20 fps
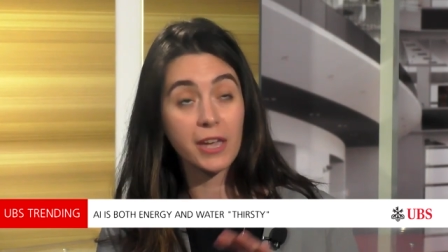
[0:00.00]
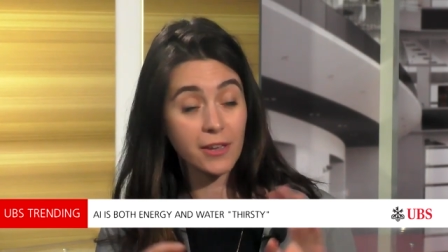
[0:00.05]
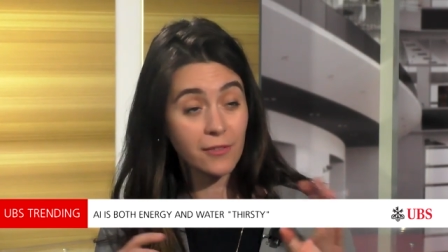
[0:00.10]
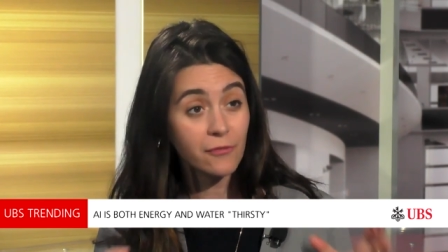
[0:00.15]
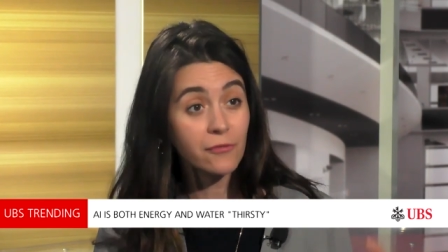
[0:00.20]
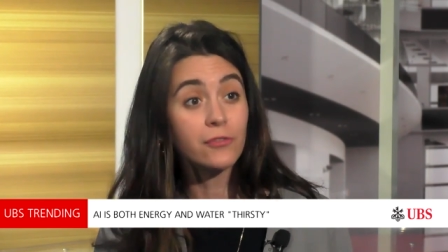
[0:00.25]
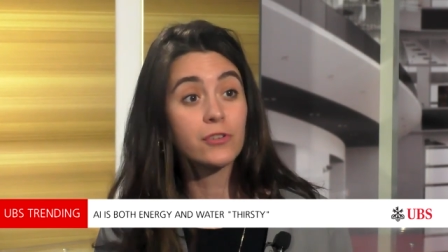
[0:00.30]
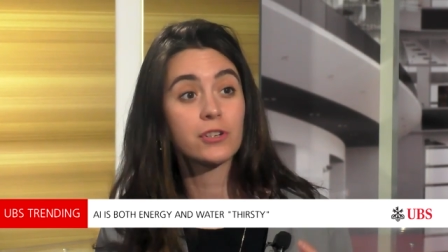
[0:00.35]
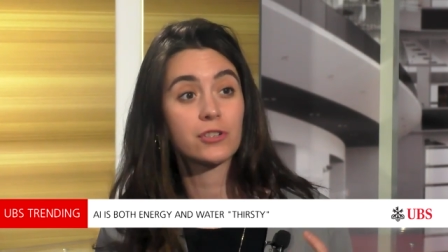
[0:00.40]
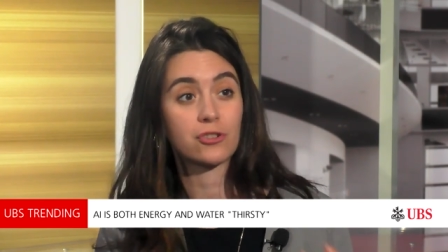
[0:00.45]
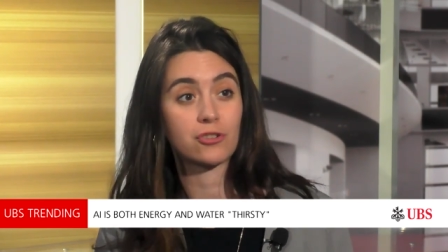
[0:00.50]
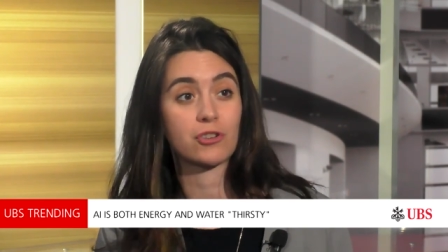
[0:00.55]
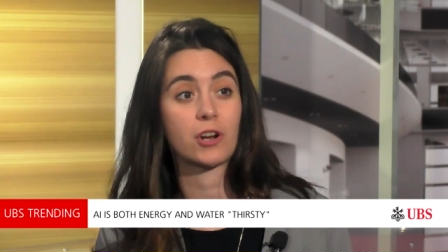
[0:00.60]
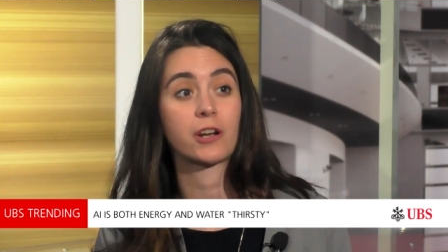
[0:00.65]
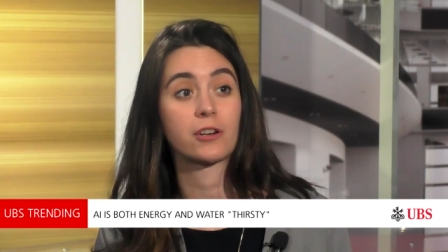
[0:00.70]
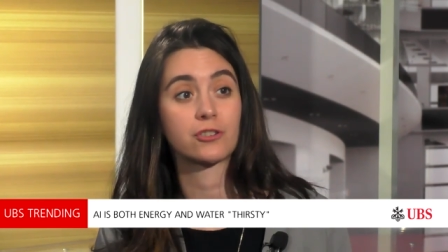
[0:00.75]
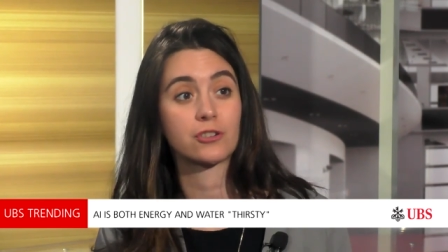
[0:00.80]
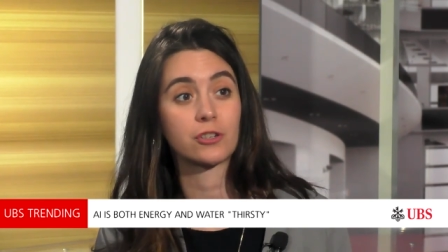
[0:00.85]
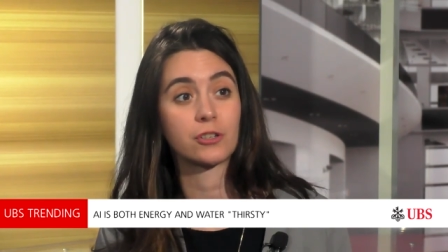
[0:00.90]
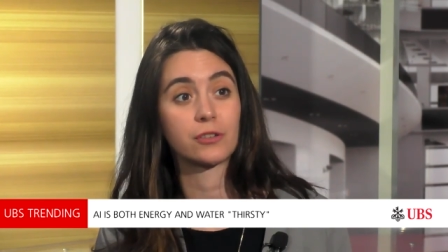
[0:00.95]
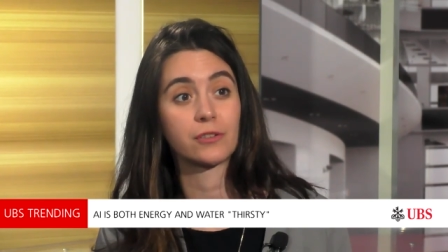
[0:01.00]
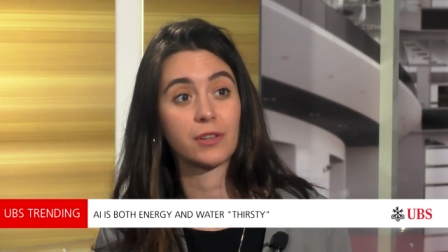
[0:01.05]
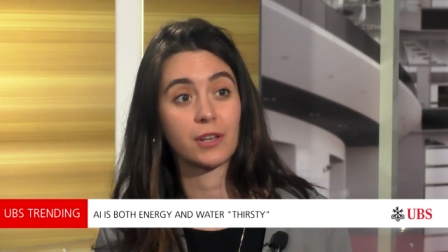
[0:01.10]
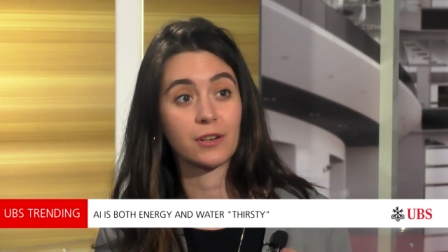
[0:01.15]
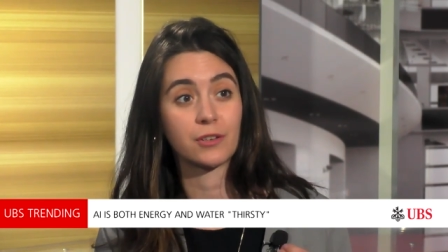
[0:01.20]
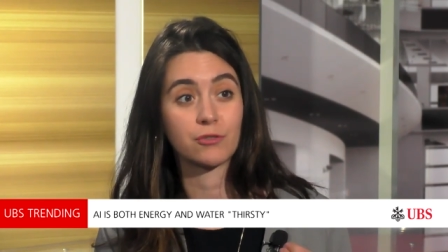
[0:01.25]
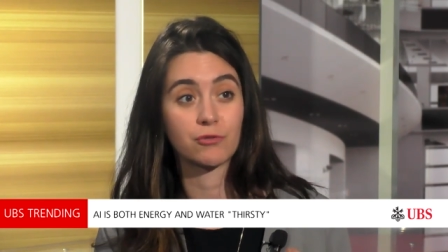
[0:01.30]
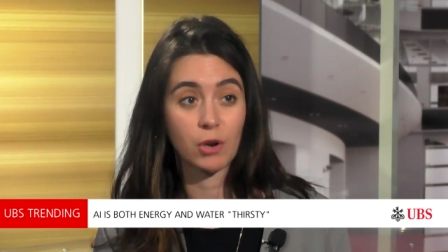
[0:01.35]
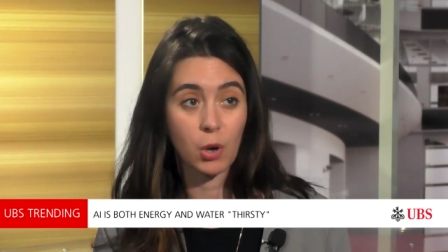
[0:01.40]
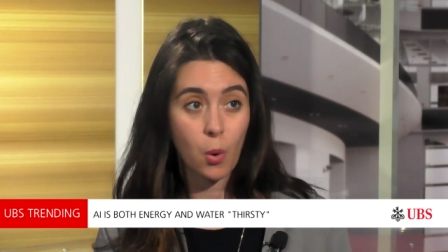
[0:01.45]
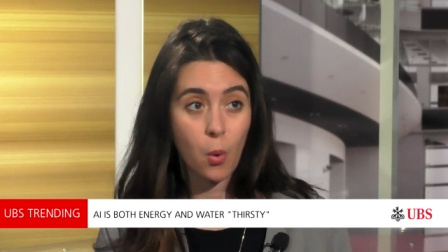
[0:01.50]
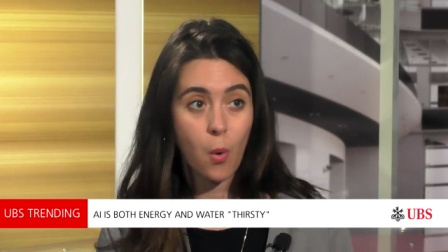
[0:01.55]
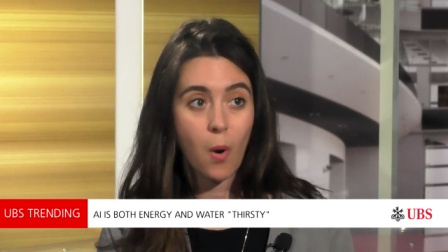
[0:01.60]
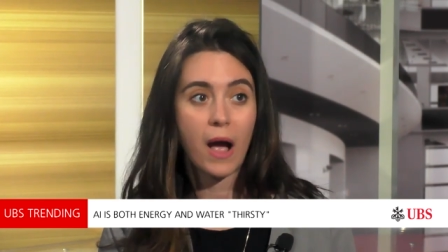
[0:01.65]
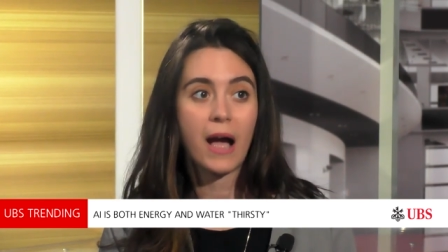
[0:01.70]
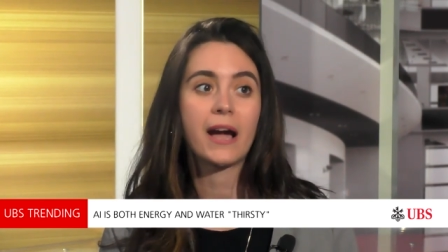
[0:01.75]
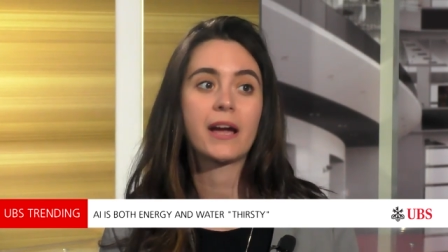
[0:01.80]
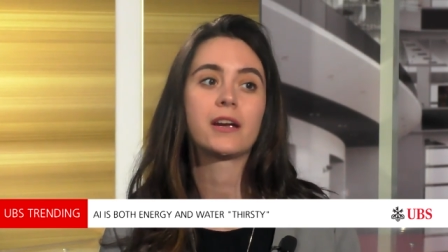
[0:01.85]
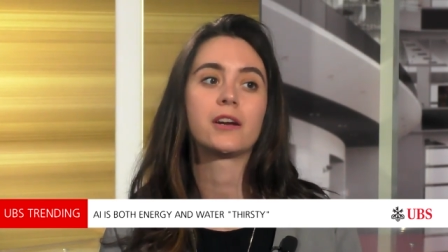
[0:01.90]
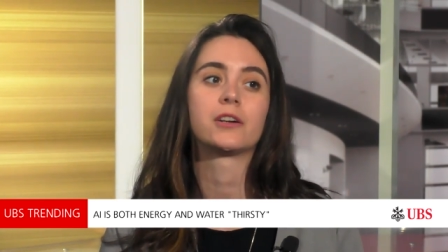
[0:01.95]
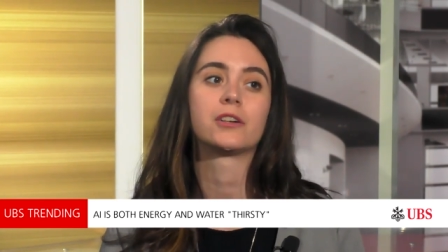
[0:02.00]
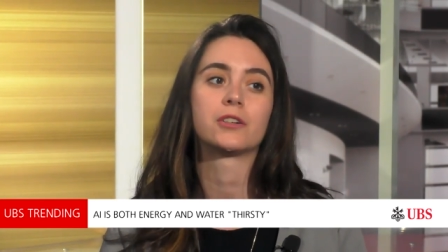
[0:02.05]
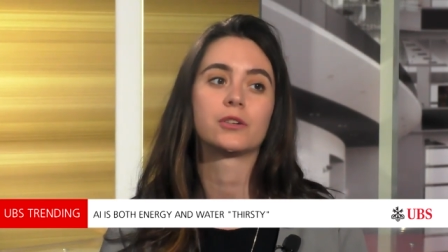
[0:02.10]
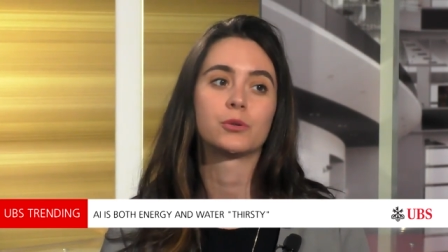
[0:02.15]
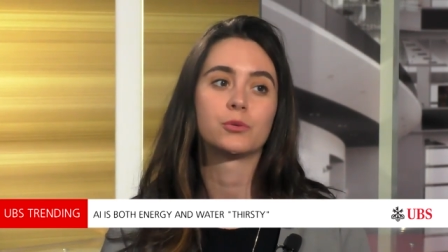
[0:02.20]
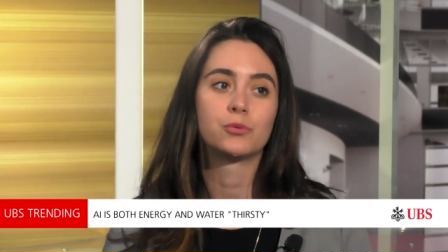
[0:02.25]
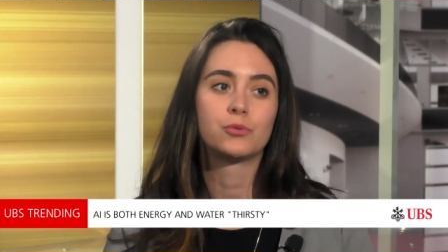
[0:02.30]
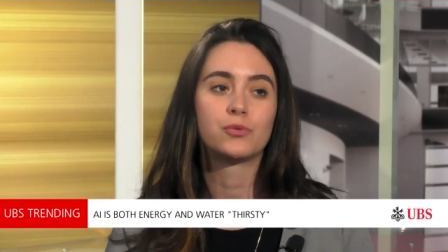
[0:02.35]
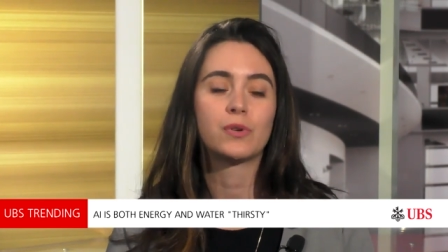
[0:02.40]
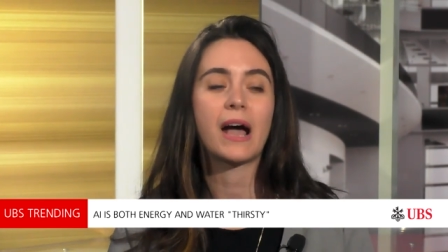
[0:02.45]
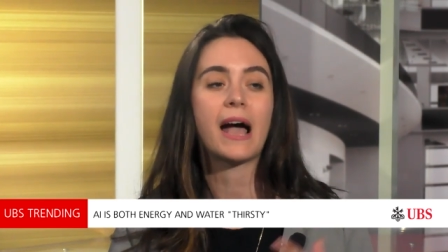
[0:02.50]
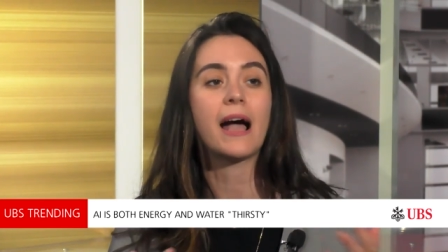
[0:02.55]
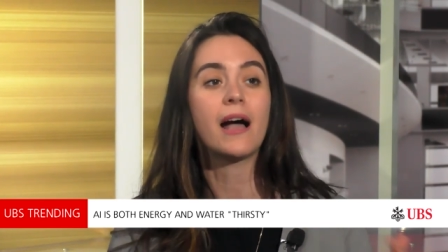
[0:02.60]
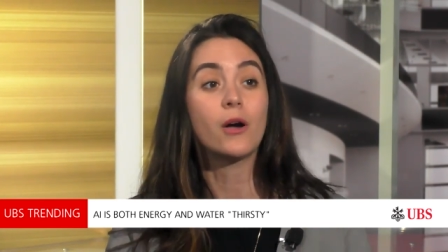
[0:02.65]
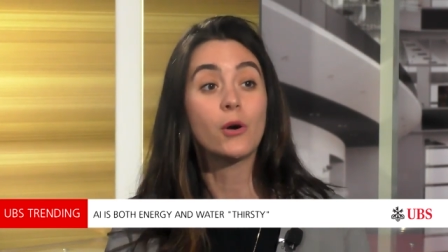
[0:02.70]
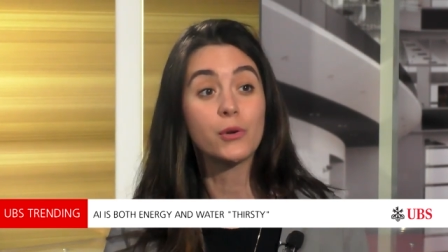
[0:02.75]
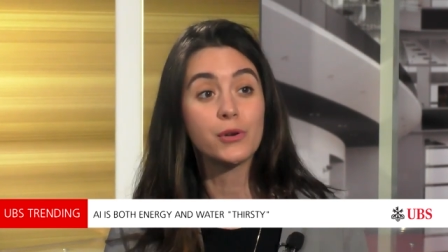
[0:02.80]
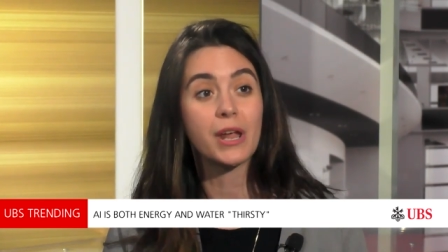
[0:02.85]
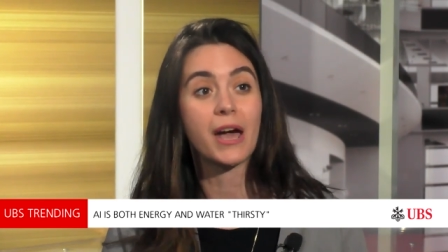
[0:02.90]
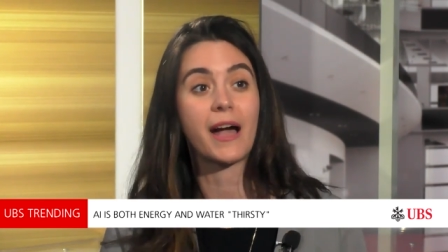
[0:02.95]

infrastructure that is required around